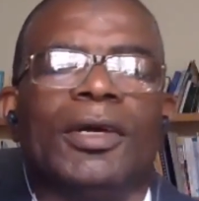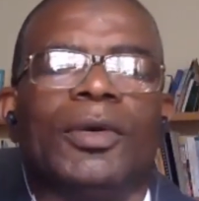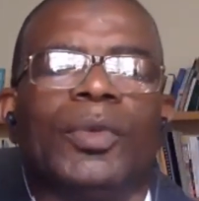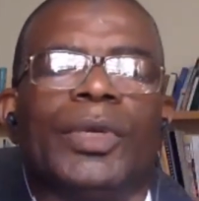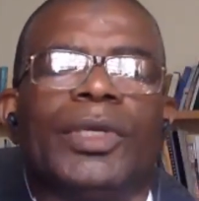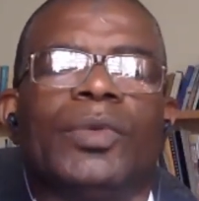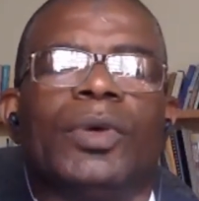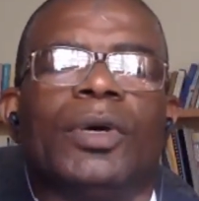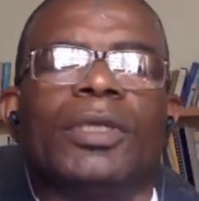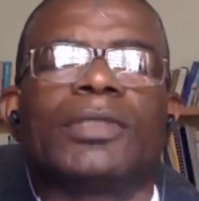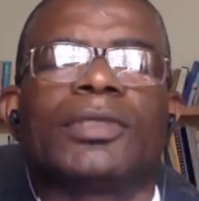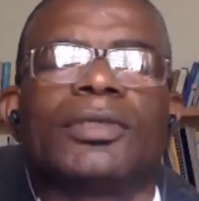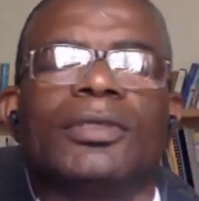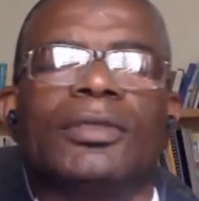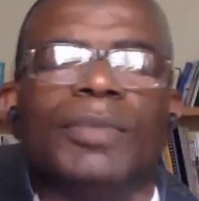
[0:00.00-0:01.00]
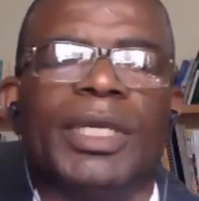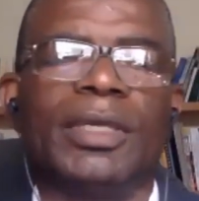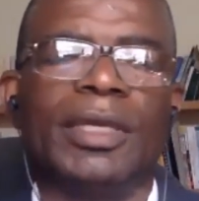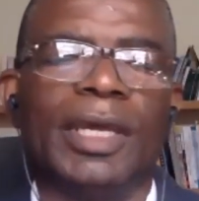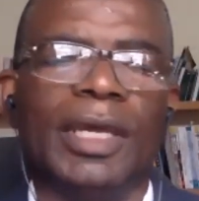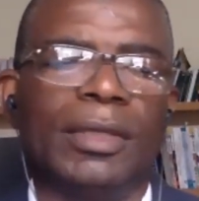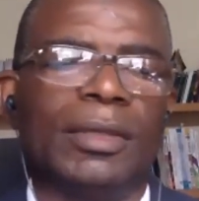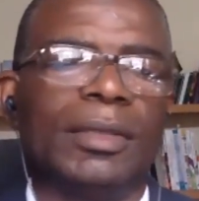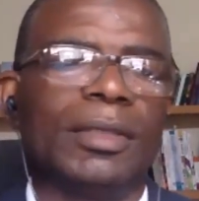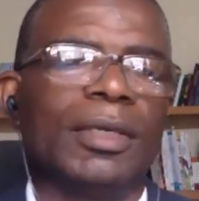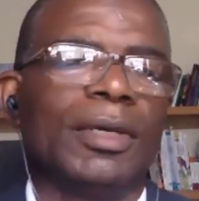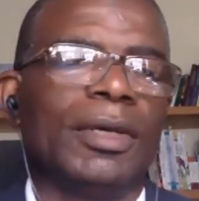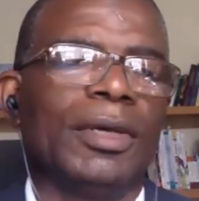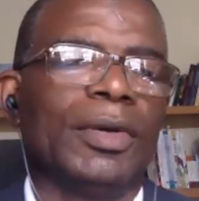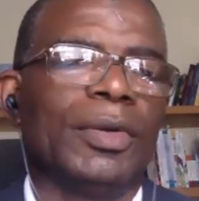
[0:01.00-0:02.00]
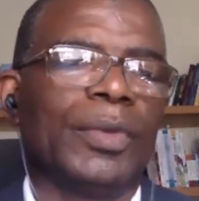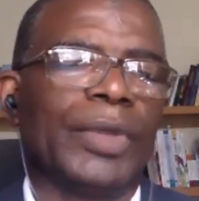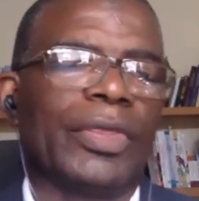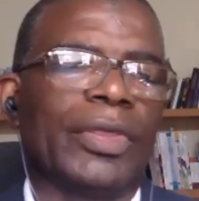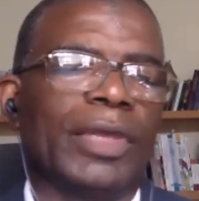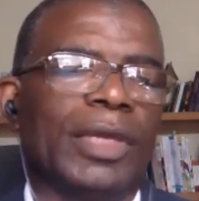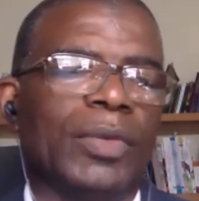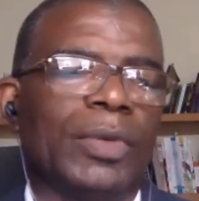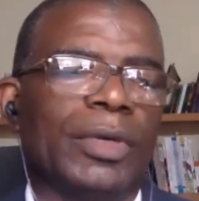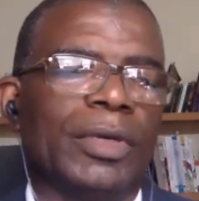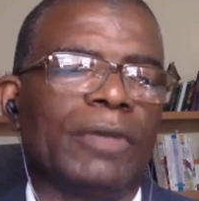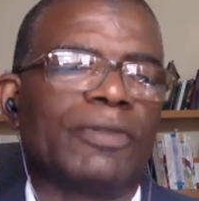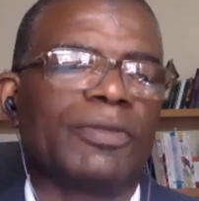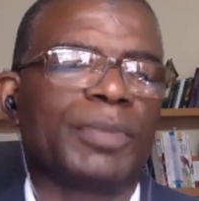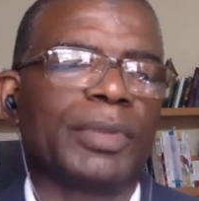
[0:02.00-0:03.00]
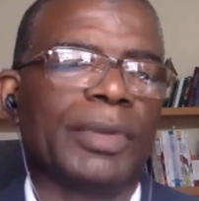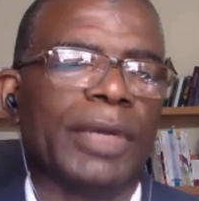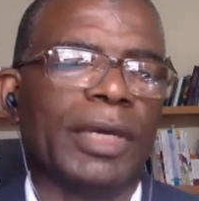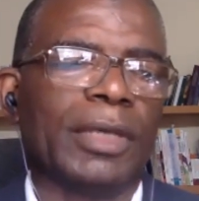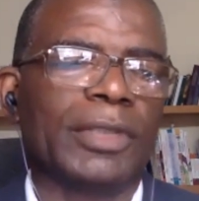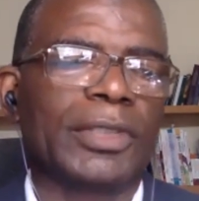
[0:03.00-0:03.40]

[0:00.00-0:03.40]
we want to begin with a word of prayer.